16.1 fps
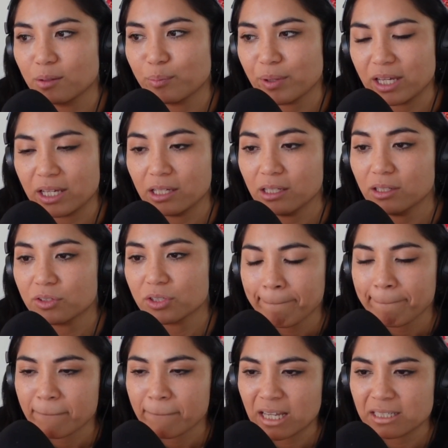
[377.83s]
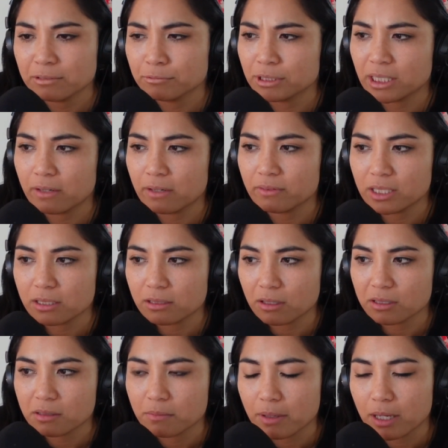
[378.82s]
page, and I didn't really have any
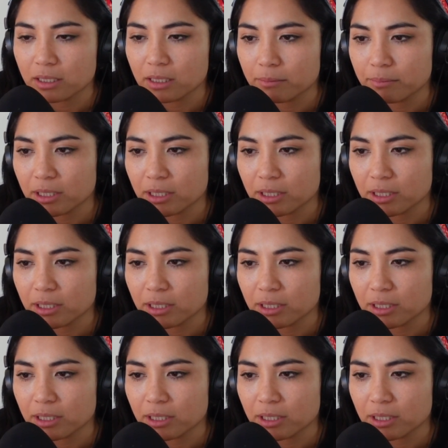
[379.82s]
thoughts about it,